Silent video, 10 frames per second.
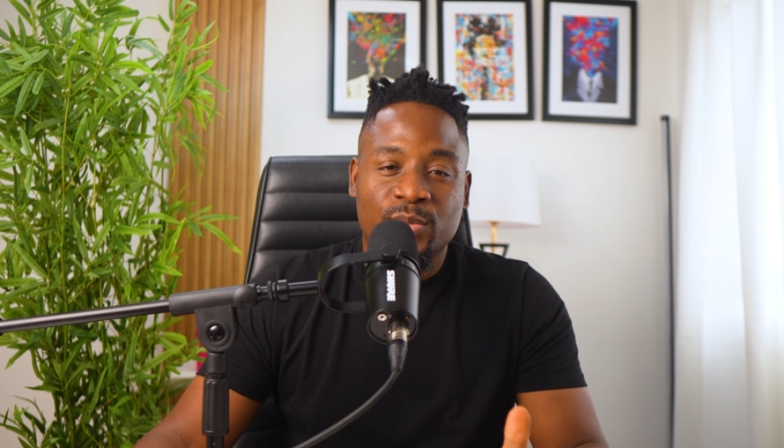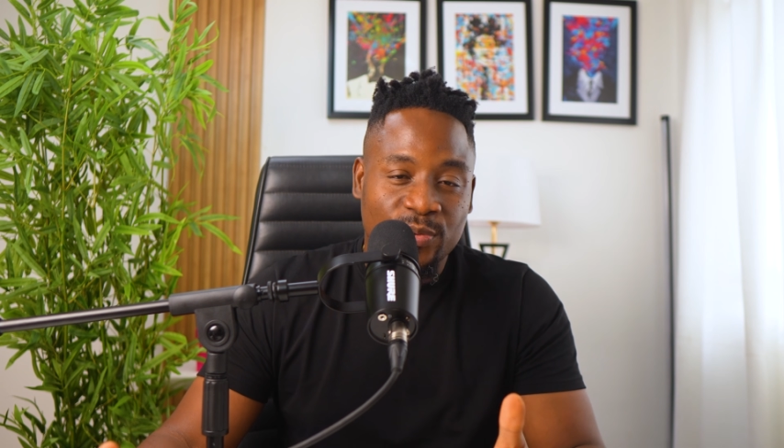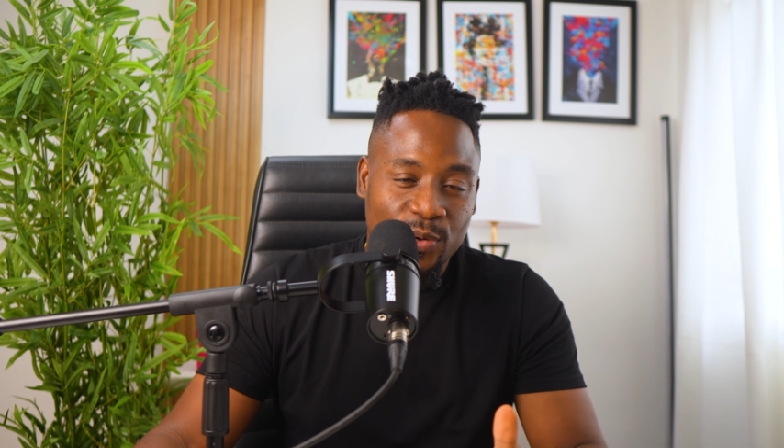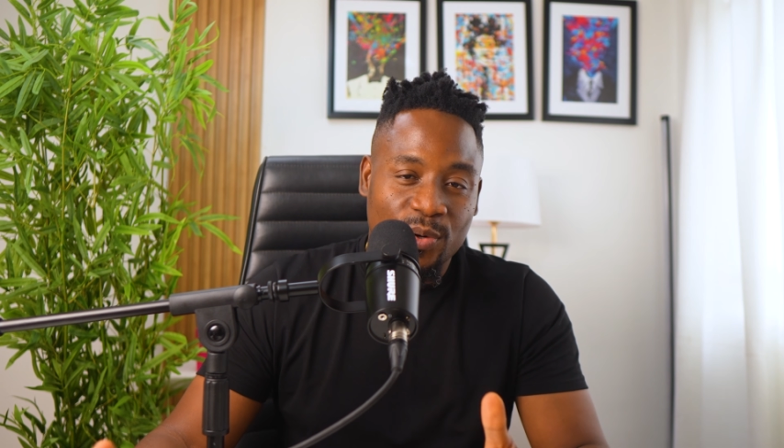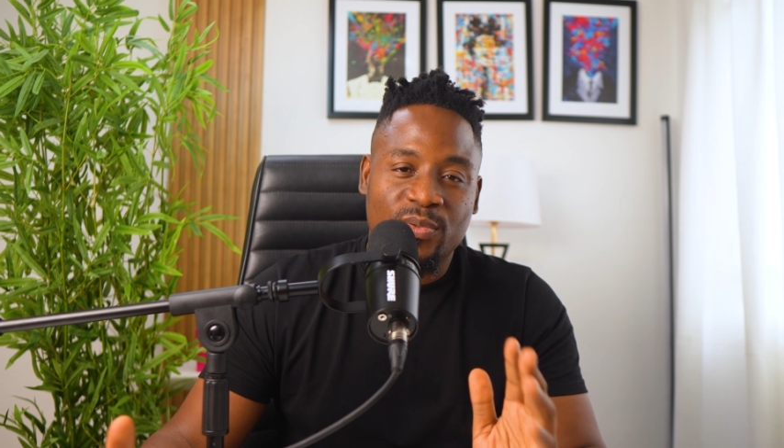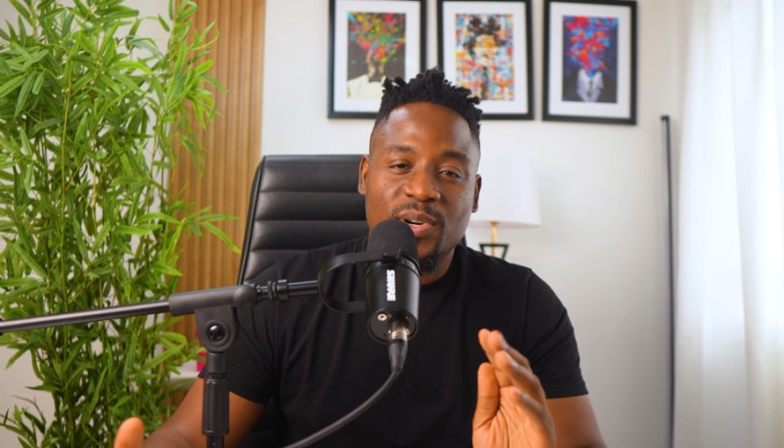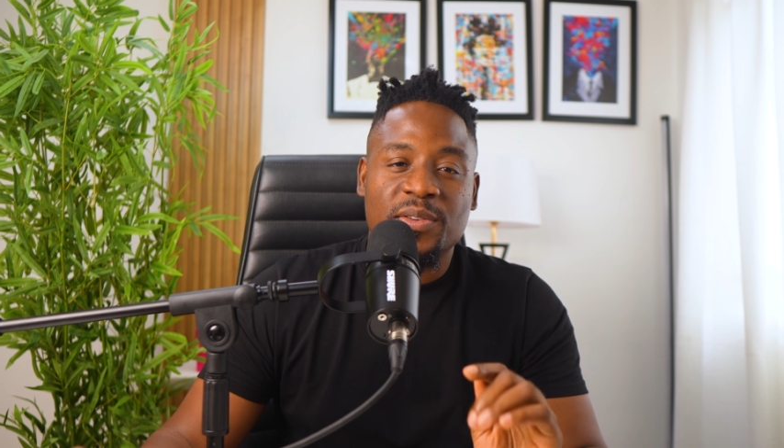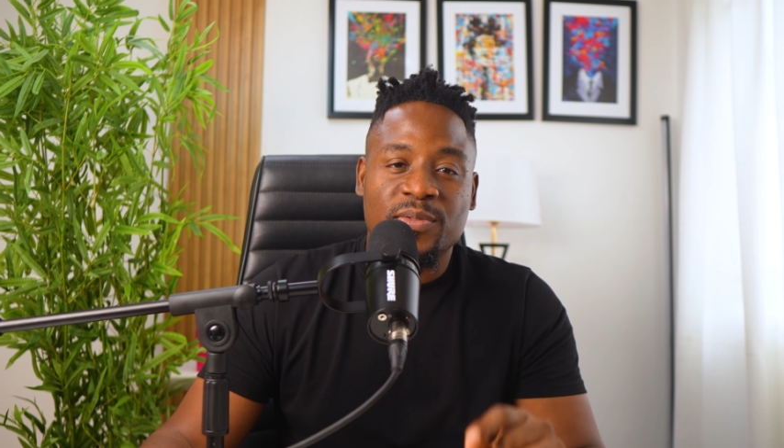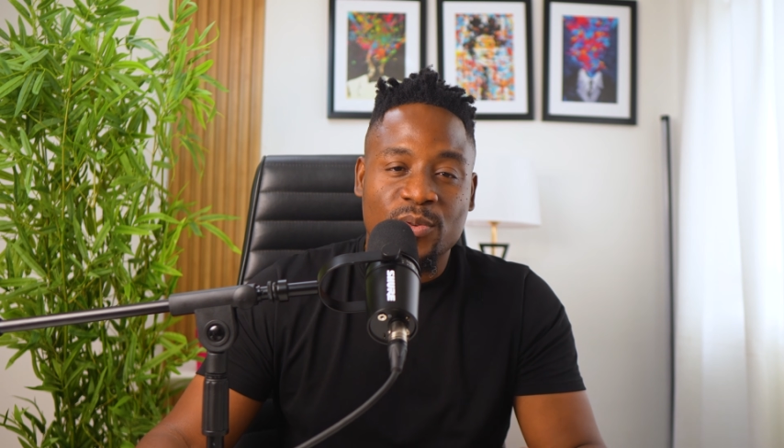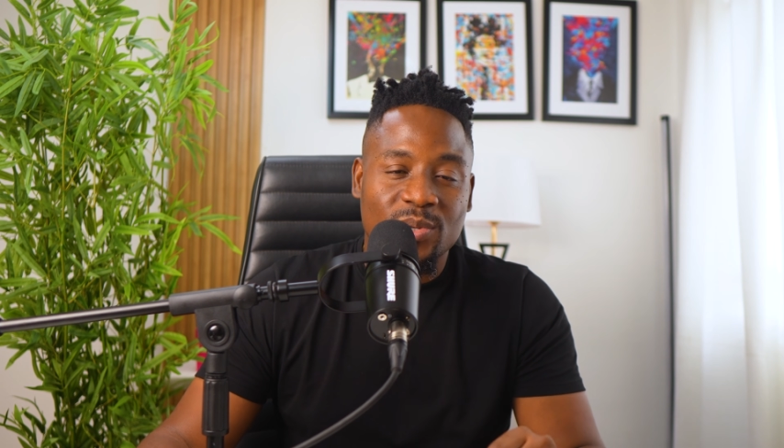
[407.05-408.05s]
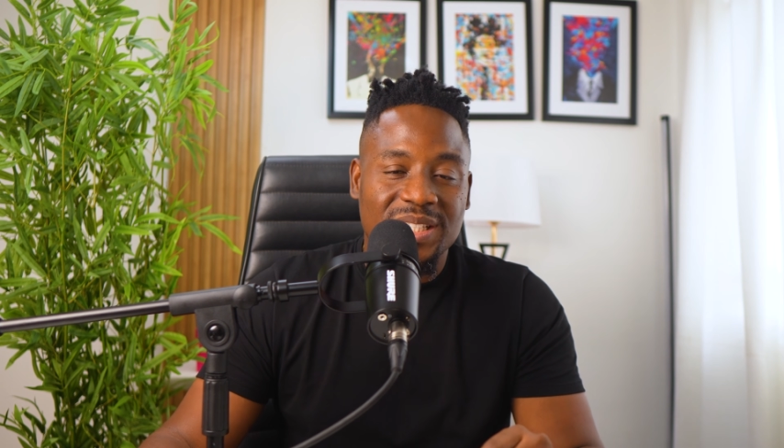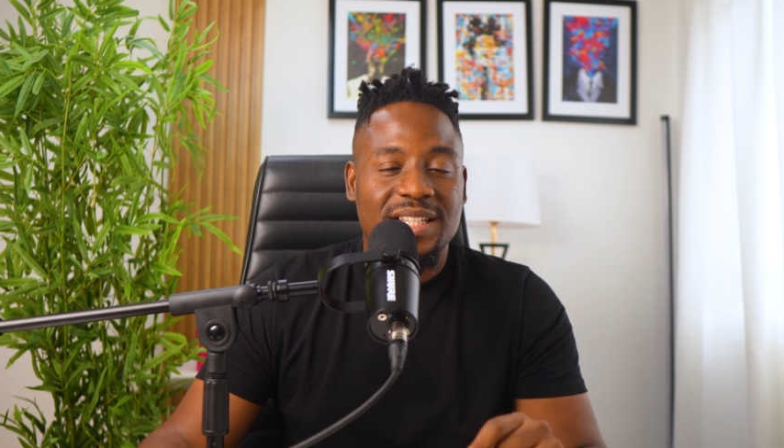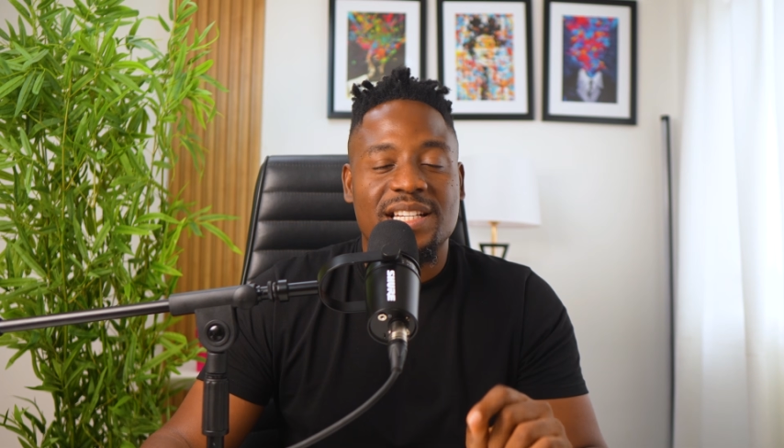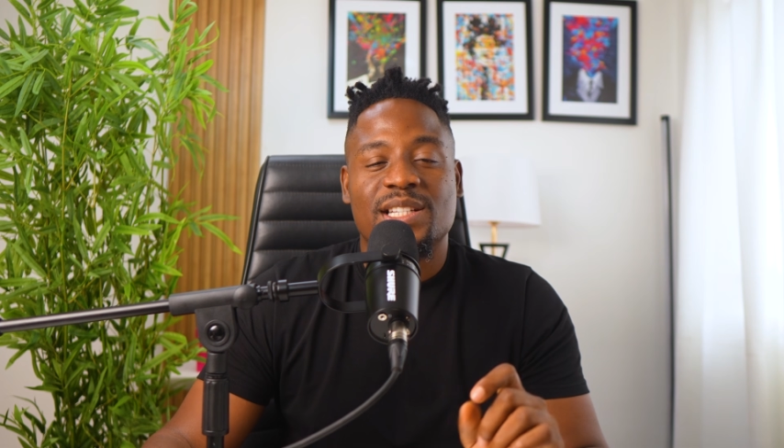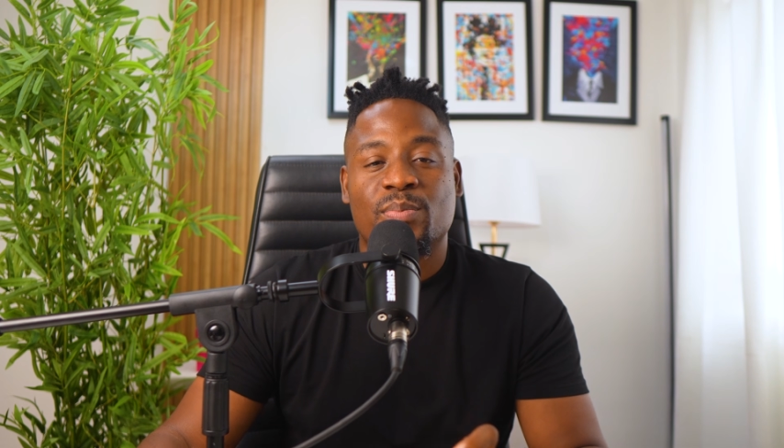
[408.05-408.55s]
for a phone
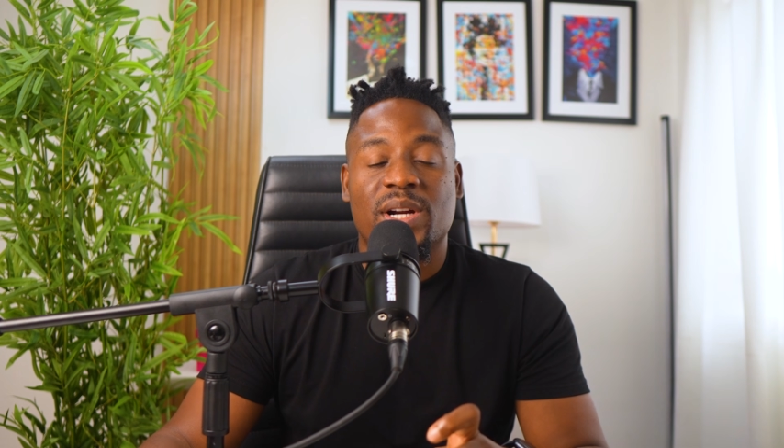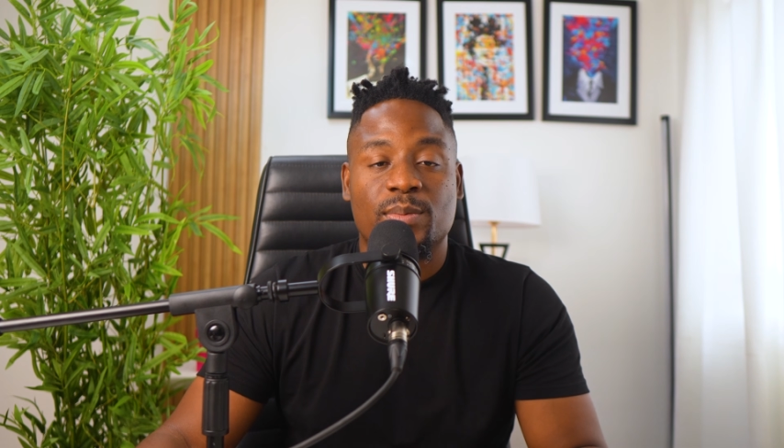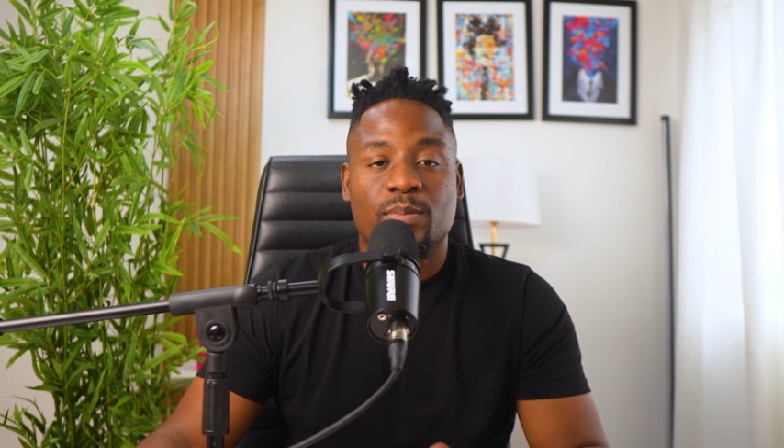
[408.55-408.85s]
in this price